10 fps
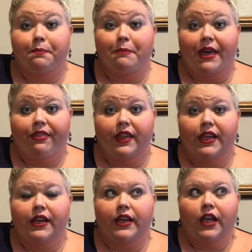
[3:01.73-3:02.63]
the
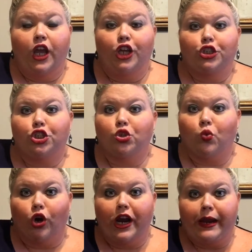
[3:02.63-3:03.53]
Method
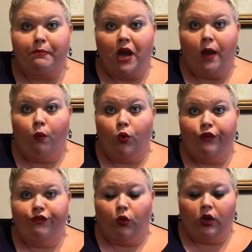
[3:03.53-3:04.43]
Squirt and Mop
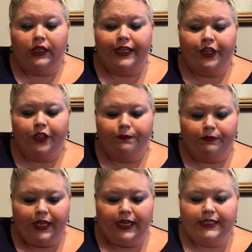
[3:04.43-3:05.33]
Wood Floor Cleaner,
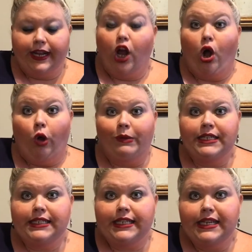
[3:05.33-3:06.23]
and it's like an
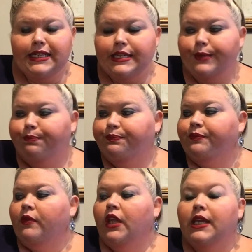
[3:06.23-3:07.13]
almond scent.
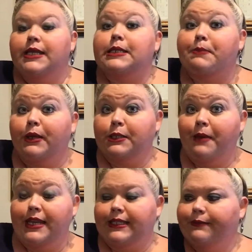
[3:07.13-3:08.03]
It smells
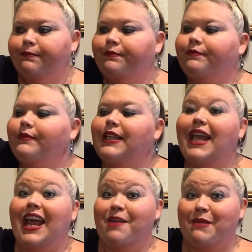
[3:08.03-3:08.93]
amazing,
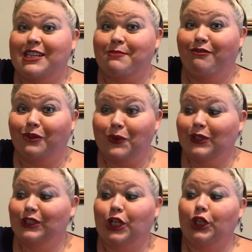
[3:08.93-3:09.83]
and it makes my
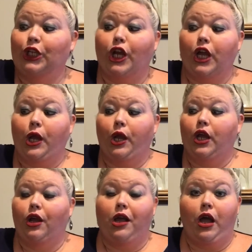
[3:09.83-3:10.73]
floors look
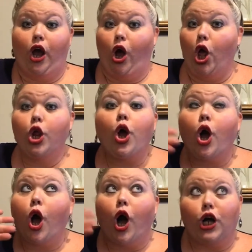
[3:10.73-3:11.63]

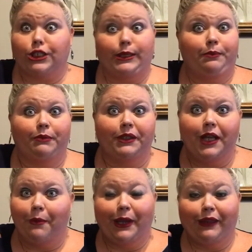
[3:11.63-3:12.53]
awesome.
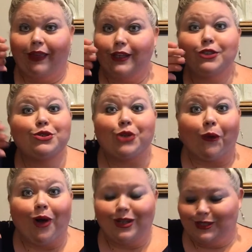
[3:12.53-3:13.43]
I mean, like,
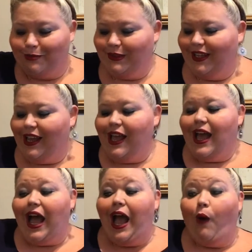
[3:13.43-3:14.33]
so awesome.
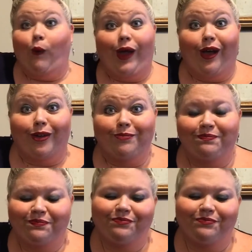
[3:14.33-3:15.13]
Well,